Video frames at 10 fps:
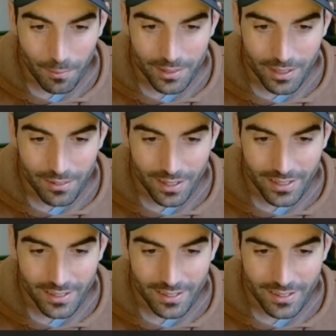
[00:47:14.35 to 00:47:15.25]
What did I
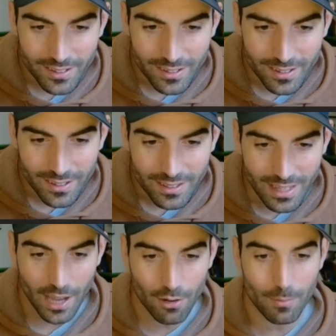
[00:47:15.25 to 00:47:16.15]
read?
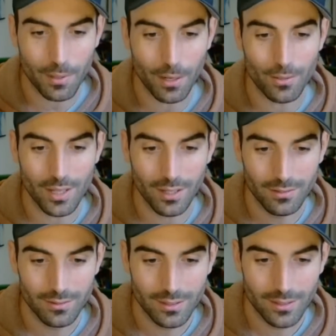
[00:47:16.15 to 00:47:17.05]
Get a grip, you loser.
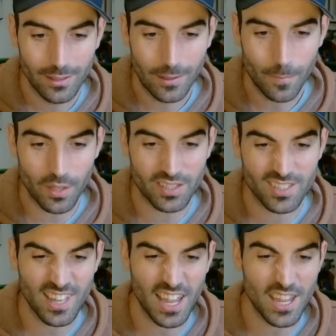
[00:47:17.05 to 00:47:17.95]
The
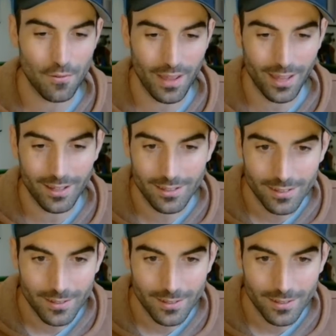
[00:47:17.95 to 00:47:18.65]
state of it.